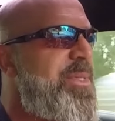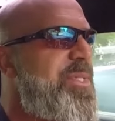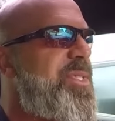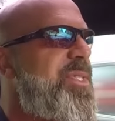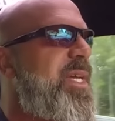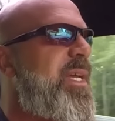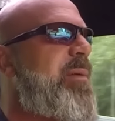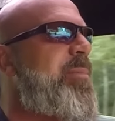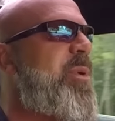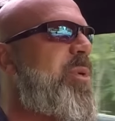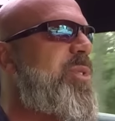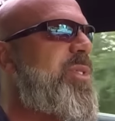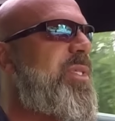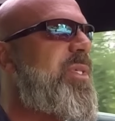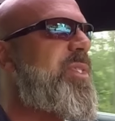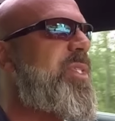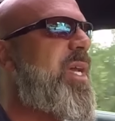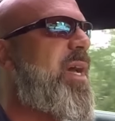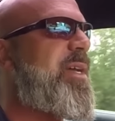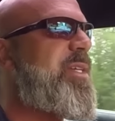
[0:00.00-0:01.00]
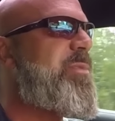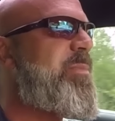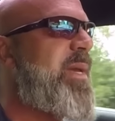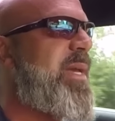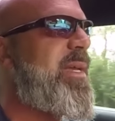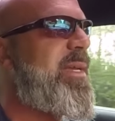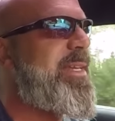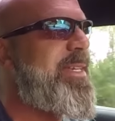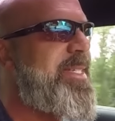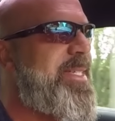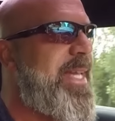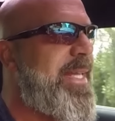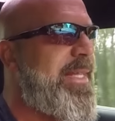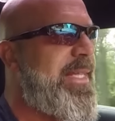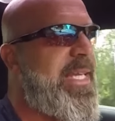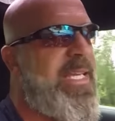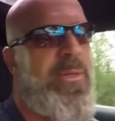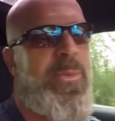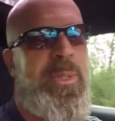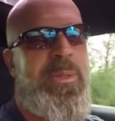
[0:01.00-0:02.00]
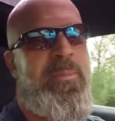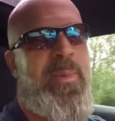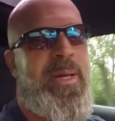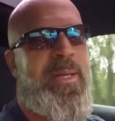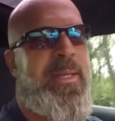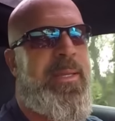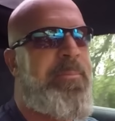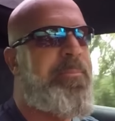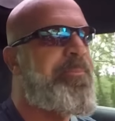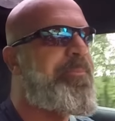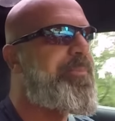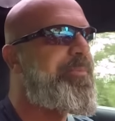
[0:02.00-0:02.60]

mistake most of these guys make is they lead with money.